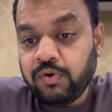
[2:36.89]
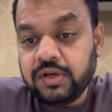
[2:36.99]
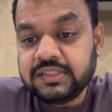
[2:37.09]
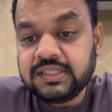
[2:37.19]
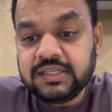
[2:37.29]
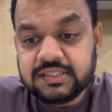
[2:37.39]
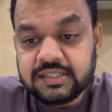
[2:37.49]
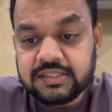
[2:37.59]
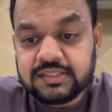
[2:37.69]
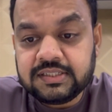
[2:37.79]
policy
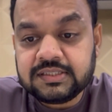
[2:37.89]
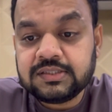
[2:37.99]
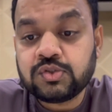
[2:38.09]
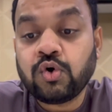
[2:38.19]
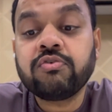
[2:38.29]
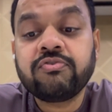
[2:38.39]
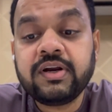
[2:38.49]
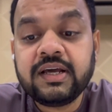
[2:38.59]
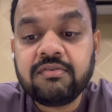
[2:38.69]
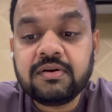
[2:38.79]
researchers,
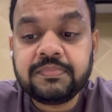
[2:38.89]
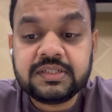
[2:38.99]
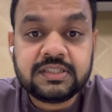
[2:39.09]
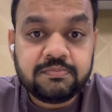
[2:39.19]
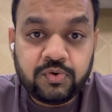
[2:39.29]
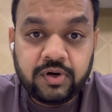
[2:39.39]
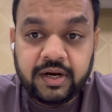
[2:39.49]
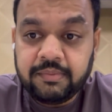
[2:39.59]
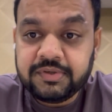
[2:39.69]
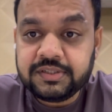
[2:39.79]
software developers and
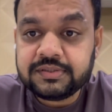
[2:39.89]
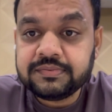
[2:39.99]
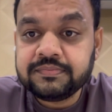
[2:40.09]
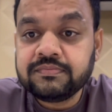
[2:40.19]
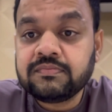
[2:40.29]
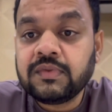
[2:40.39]
programmers,